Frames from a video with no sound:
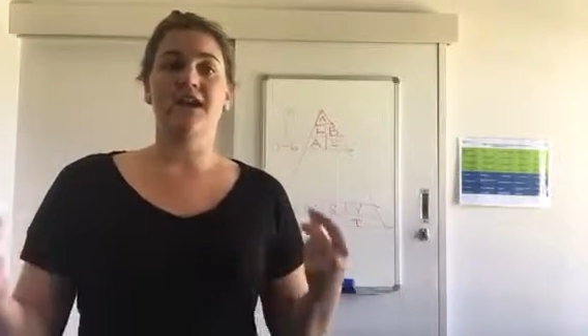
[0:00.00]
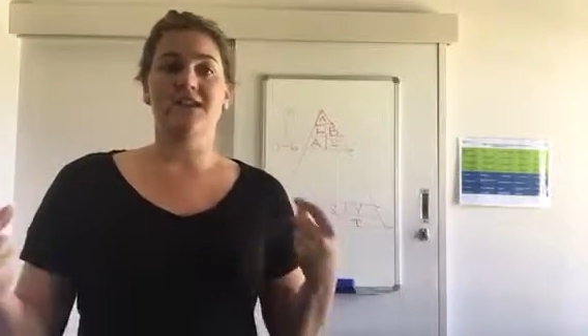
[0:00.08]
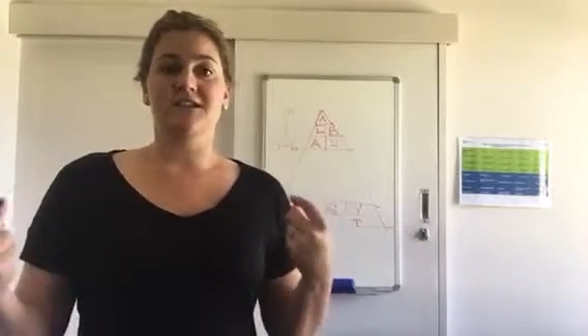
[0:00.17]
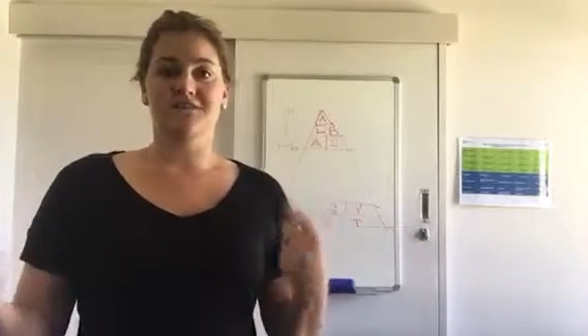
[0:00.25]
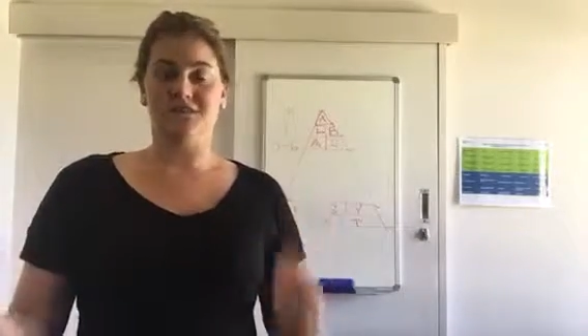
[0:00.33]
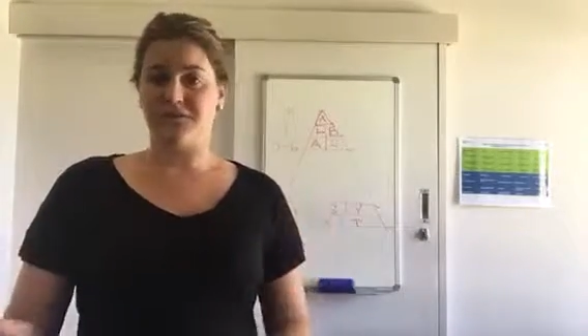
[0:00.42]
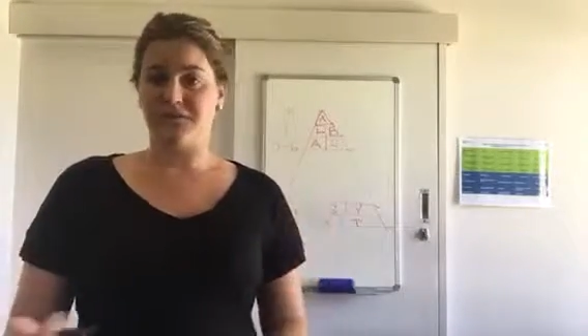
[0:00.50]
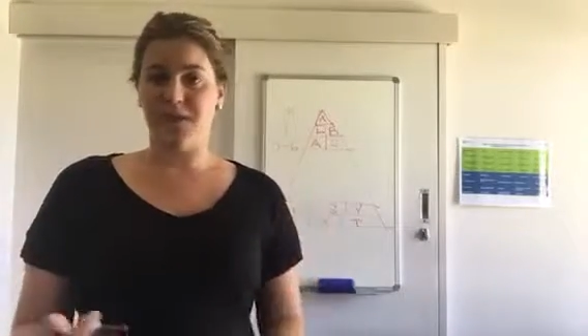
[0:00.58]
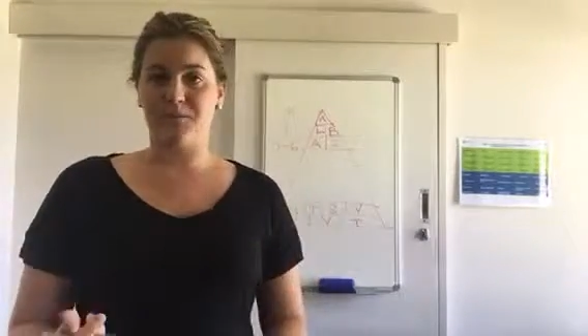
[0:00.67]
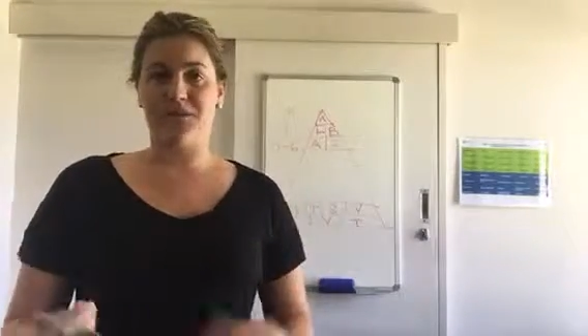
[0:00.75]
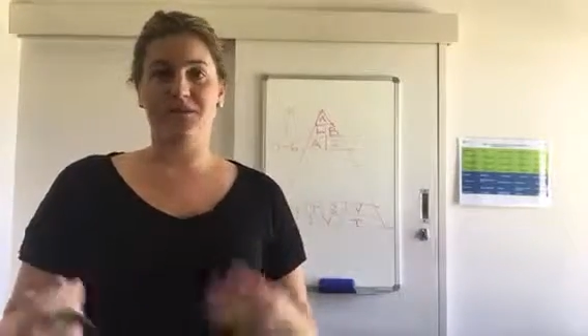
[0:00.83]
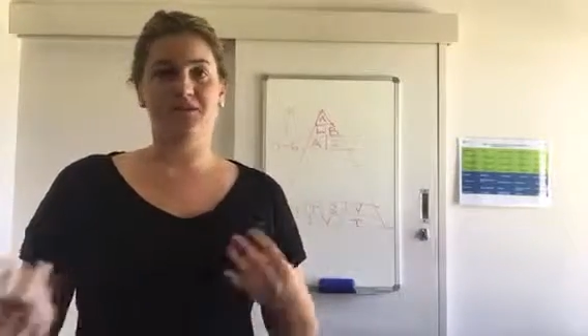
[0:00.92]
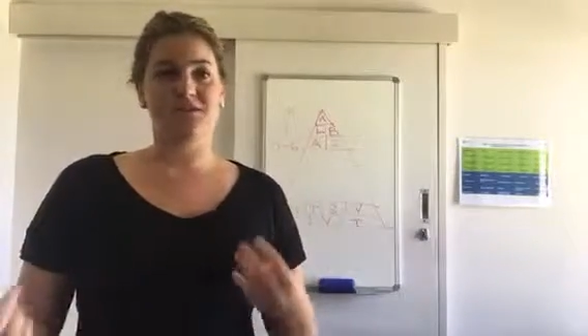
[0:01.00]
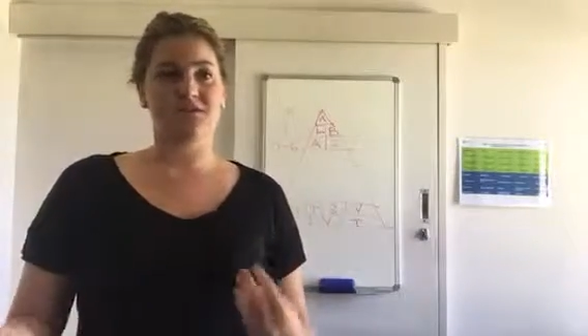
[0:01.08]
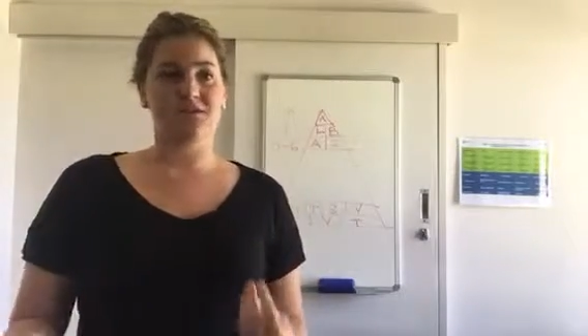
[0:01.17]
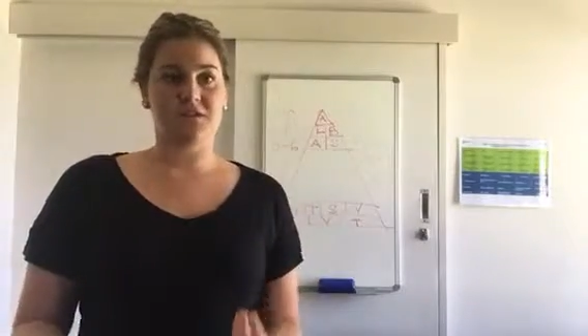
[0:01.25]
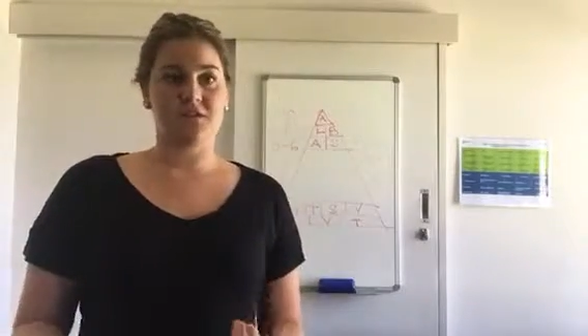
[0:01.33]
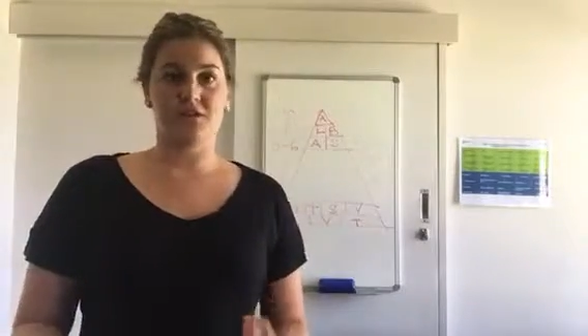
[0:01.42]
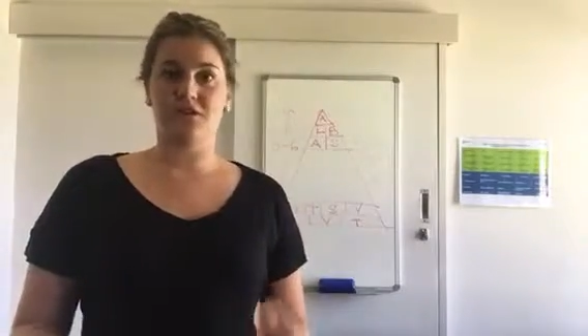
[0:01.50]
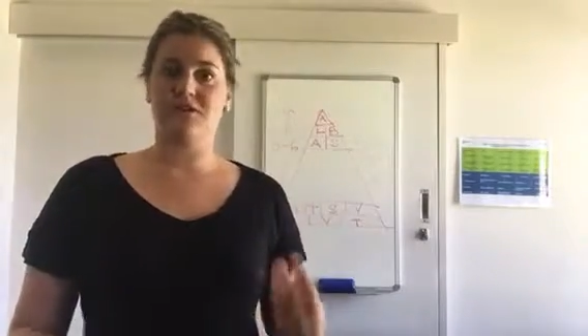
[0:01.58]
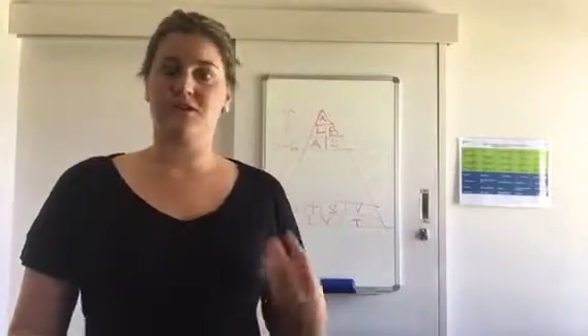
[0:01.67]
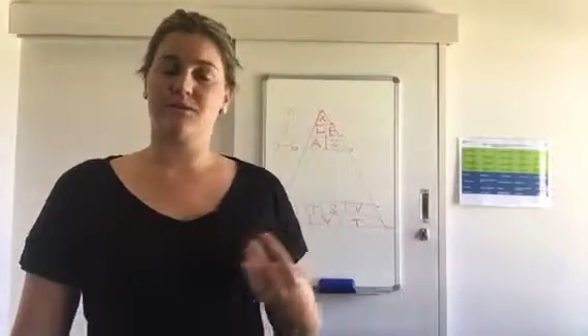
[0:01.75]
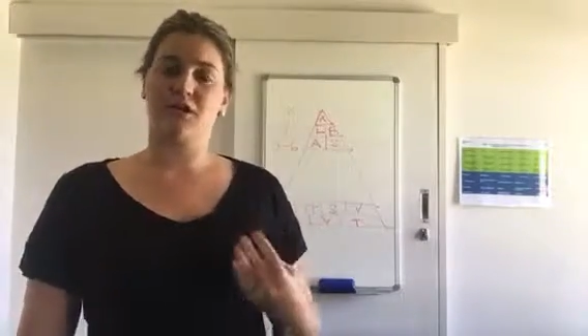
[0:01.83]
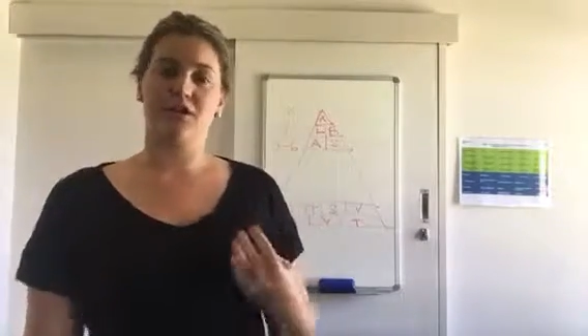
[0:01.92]
different fabrics or different clothes.
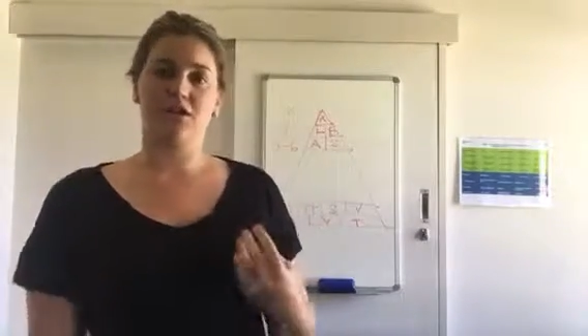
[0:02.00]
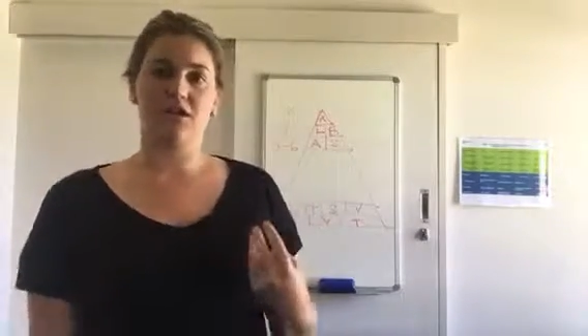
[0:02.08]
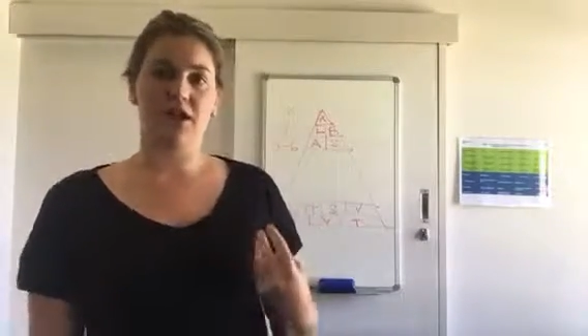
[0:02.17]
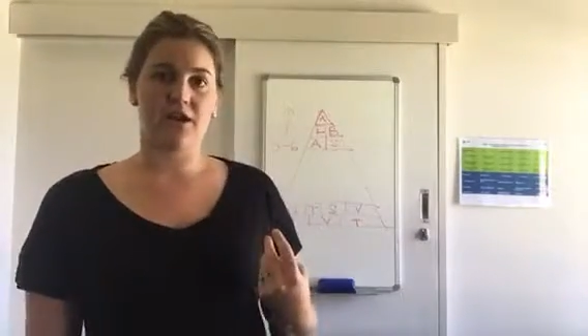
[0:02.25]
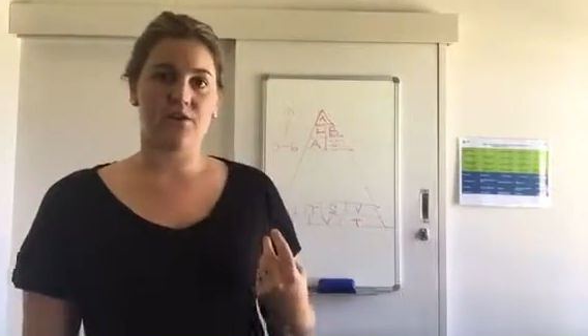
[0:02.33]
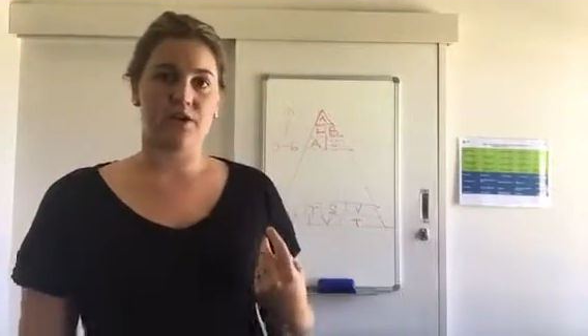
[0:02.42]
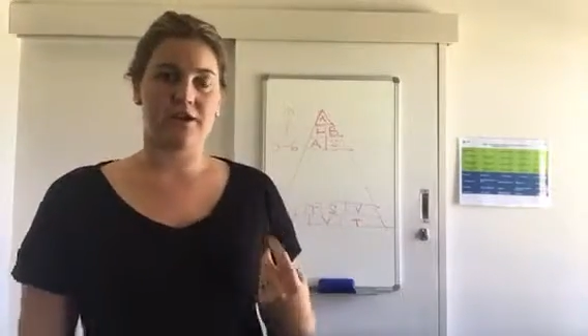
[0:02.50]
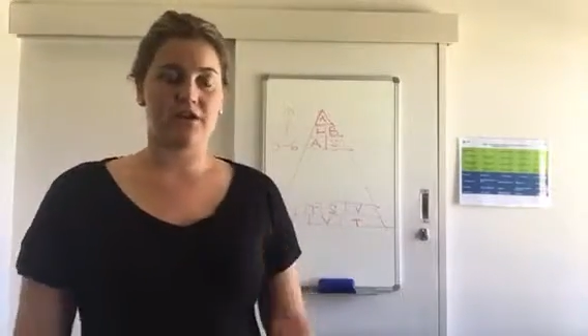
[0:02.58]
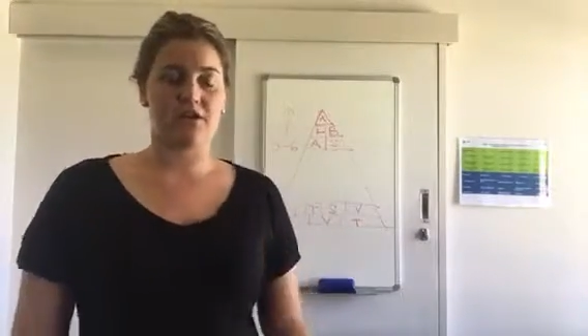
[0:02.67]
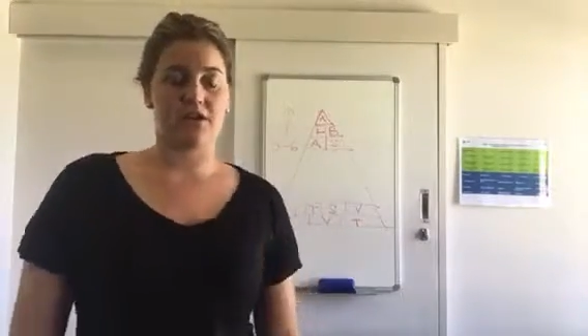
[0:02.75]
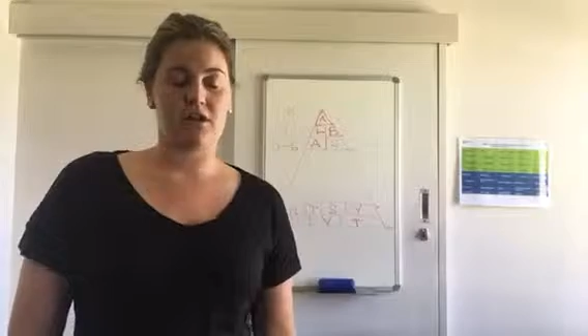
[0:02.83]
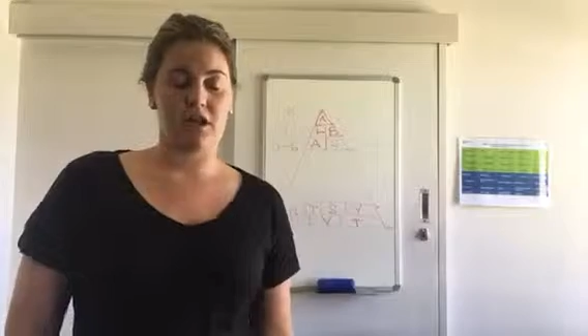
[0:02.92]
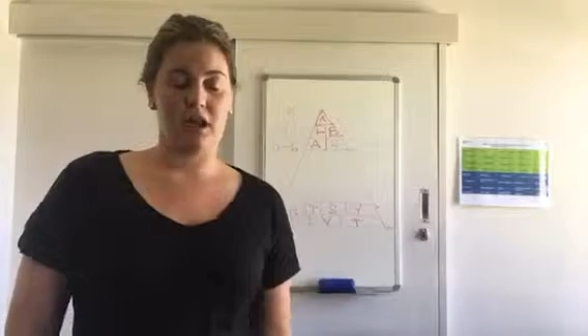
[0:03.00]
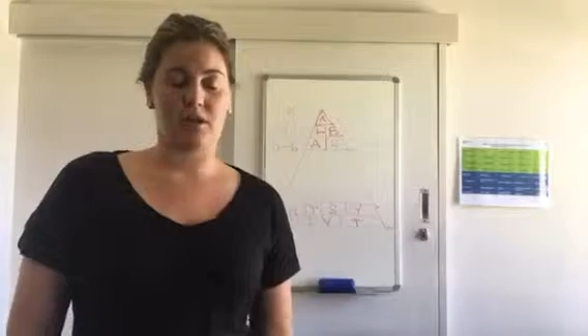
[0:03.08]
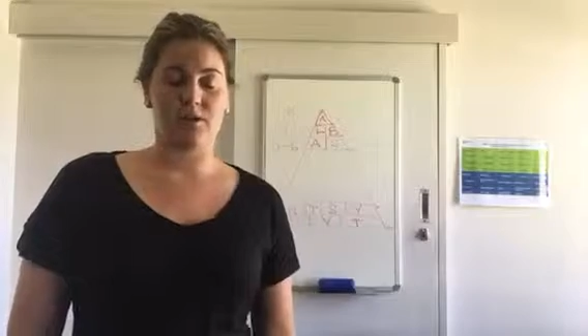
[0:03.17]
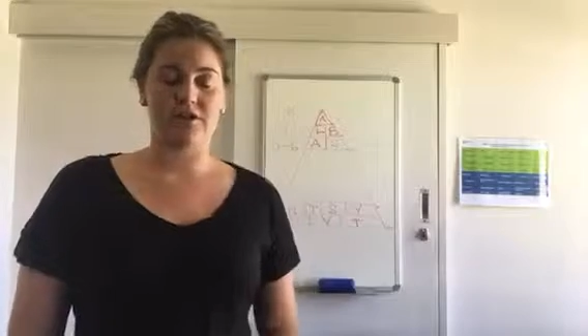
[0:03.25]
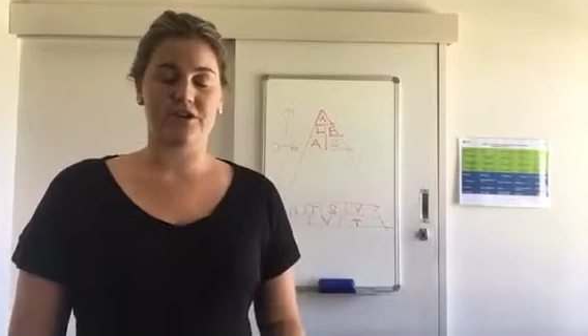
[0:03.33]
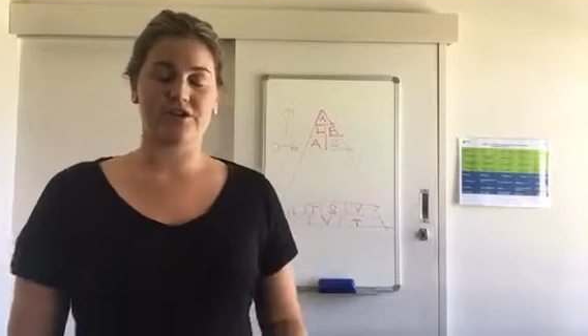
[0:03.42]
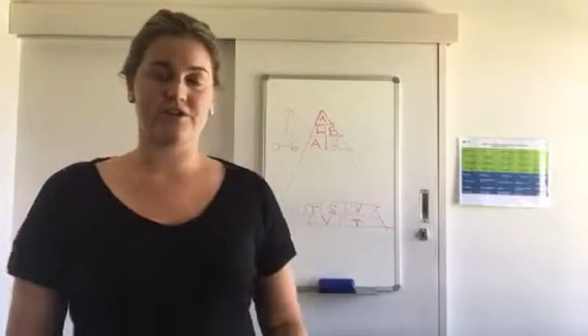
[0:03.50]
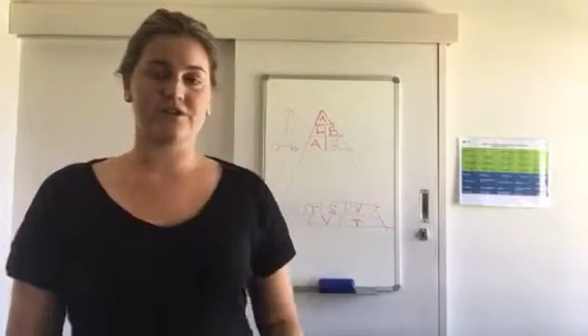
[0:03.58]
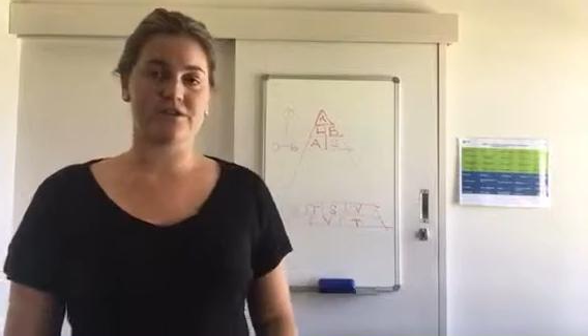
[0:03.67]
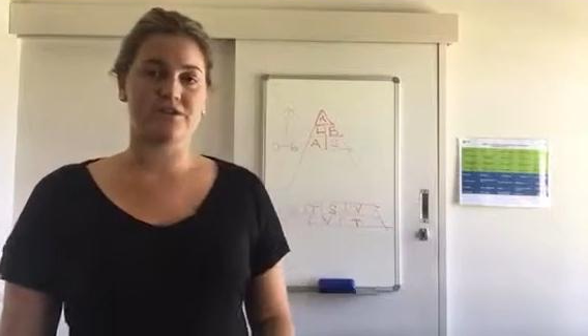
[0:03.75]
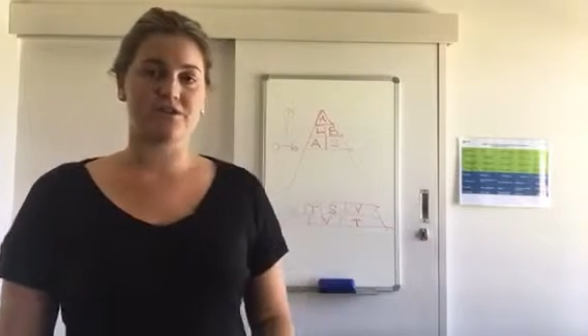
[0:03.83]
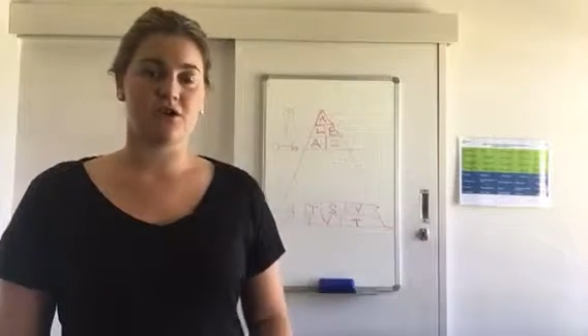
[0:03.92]
They might not like wearing shoes
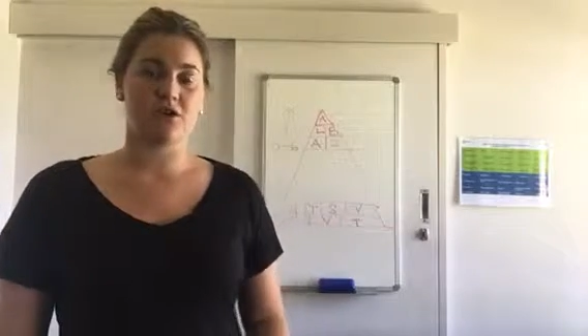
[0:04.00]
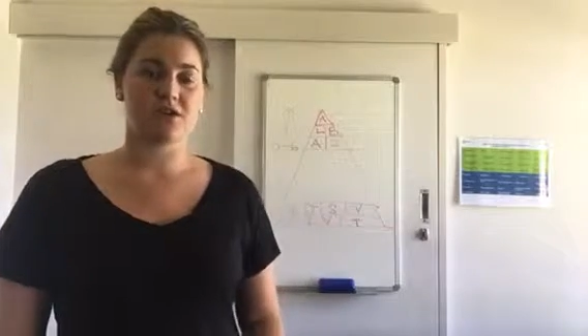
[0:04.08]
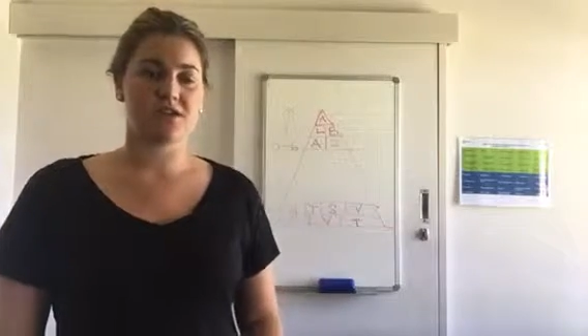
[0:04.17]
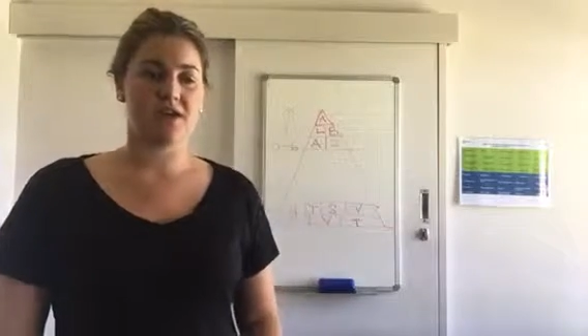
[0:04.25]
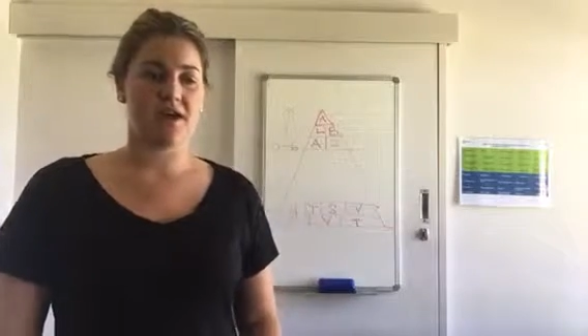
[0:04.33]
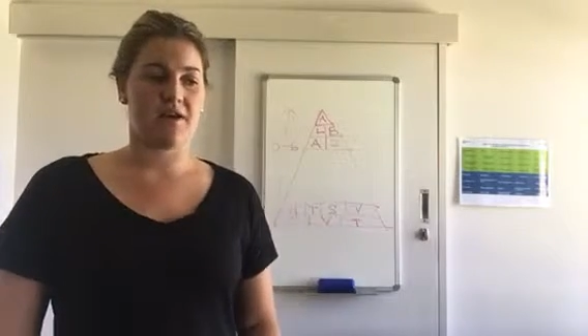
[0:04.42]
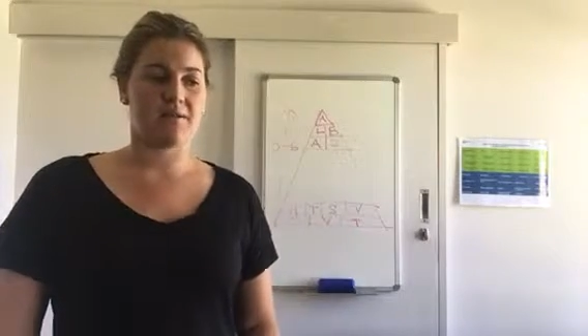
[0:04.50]
and socks,